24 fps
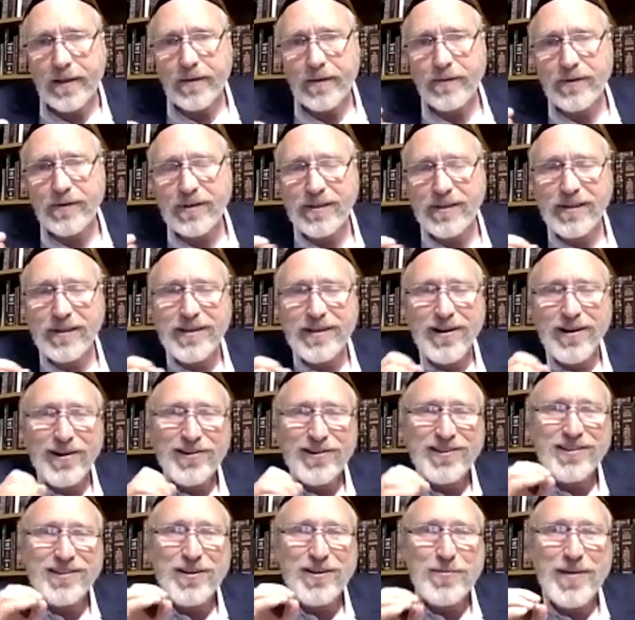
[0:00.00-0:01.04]
The Kli Yakar
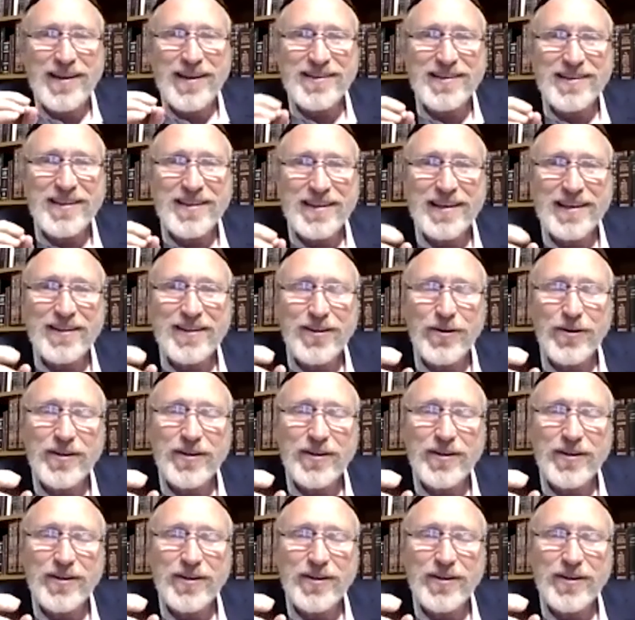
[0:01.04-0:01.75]
says an amazing thing, though.